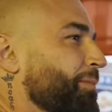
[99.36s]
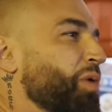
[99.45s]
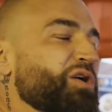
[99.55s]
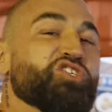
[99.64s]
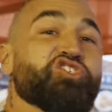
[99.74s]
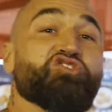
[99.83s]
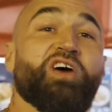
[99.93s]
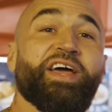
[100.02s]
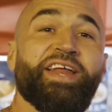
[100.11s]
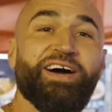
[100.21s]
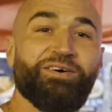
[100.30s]
Bro,
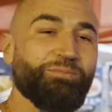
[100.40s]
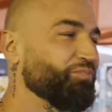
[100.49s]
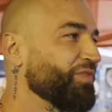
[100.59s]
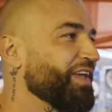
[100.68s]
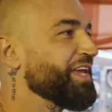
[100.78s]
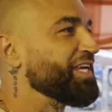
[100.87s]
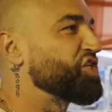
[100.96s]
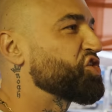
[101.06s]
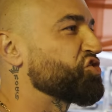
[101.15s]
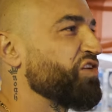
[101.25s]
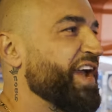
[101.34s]
straight out,
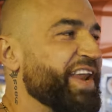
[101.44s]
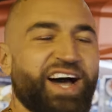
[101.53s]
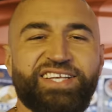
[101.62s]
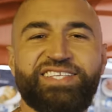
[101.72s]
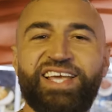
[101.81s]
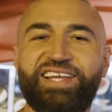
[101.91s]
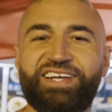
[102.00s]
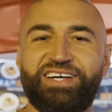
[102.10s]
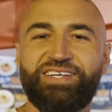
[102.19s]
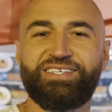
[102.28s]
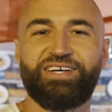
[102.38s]
I've seen
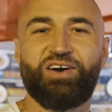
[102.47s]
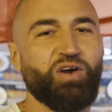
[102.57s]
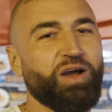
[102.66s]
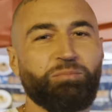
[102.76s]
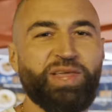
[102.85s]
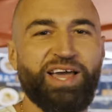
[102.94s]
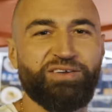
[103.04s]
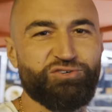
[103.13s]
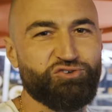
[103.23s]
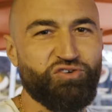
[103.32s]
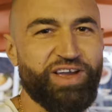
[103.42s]
it. All right, I'm down,
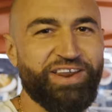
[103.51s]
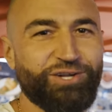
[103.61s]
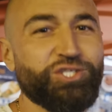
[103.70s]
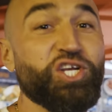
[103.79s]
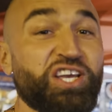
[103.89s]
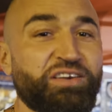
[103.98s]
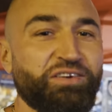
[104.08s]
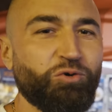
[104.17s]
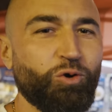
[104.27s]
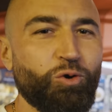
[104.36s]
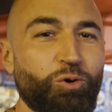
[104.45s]
straight out. Chicken
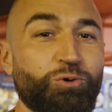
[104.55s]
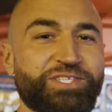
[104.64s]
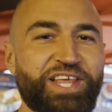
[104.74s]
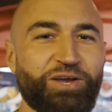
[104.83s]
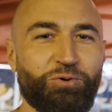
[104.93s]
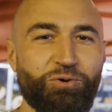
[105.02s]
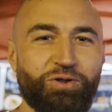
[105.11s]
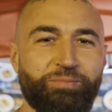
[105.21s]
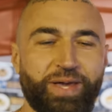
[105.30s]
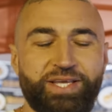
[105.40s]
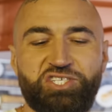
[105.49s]
claws, they call them.
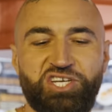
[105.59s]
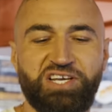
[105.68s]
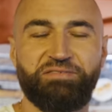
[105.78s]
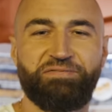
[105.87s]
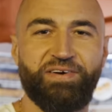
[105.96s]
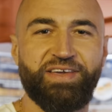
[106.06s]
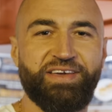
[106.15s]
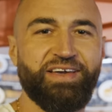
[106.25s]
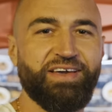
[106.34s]
It's chicken feet.